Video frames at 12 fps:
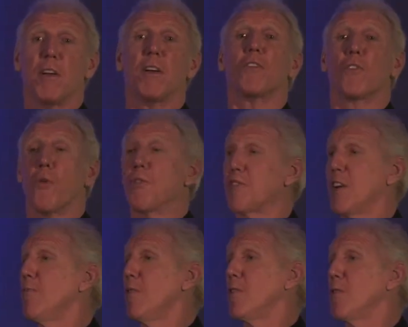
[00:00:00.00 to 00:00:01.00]
Goal
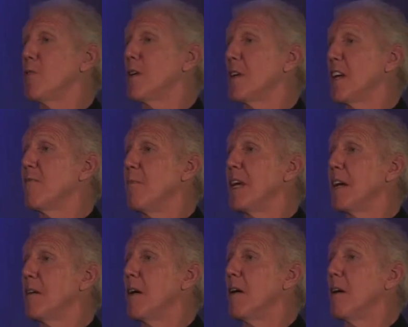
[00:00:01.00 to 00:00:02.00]
Zero who can give me a,
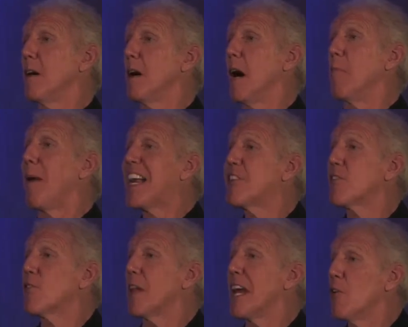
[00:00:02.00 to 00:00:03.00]
a, a,
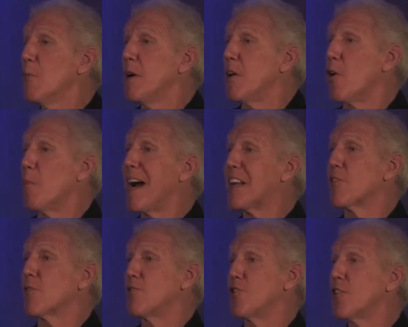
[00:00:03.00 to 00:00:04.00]
bicycle helmet or a bicycle
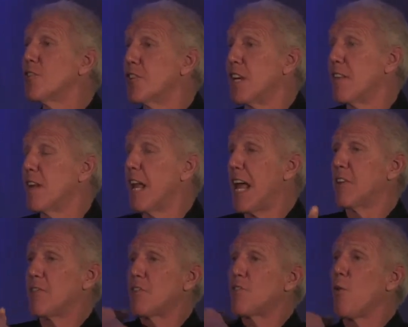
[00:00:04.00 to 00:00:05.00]
jersey that has the
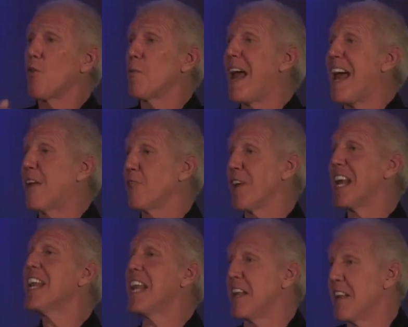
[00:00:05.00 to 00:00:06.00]
solar panels
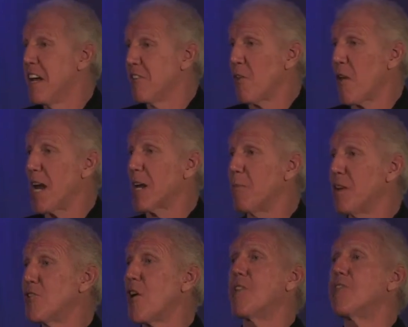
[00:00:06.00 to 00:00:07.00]
in it so that I can be
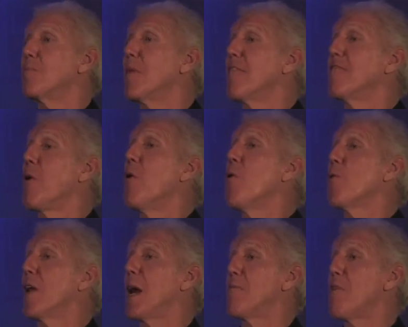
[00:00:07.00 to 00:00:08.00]
charging my phone
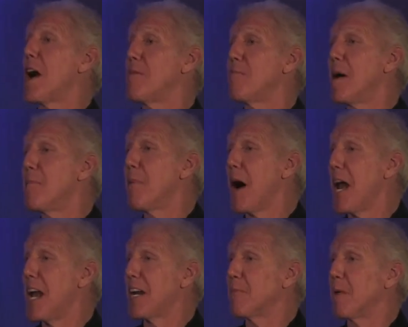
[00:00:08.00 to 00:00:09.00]
while I'm riding my
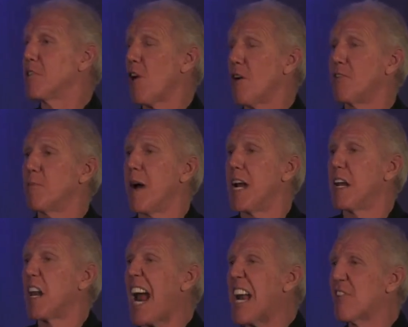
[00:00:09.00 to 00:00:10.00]
bike and charging my
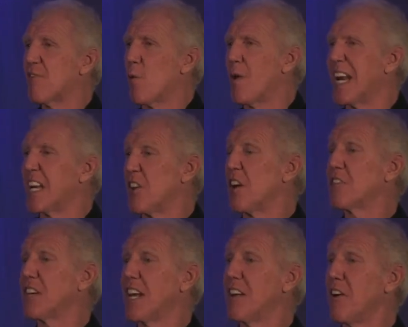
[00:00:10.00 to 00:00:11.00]
lights for when it does
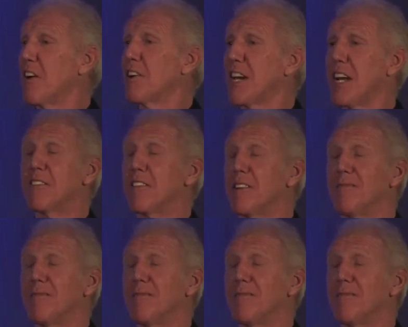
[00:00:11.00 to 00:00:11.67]
get dark out there.